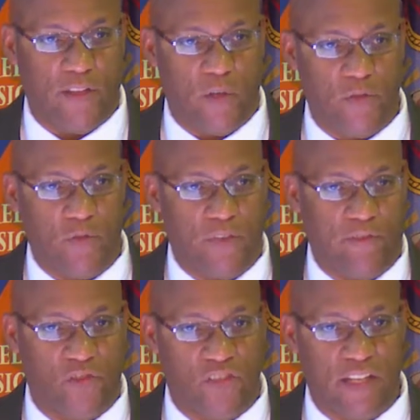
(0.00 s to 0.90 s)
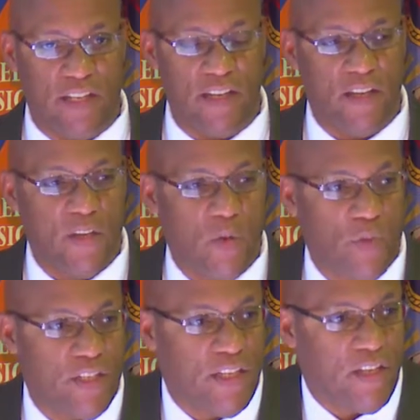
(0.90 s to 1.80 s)
those who've never seen,
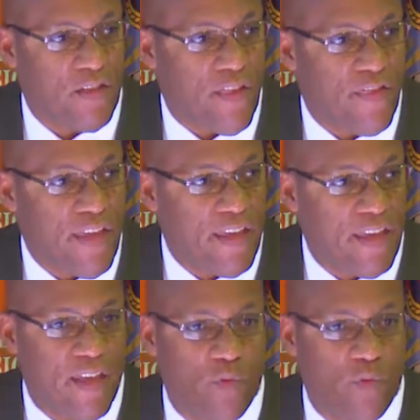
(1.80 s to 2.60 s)
we tend to think and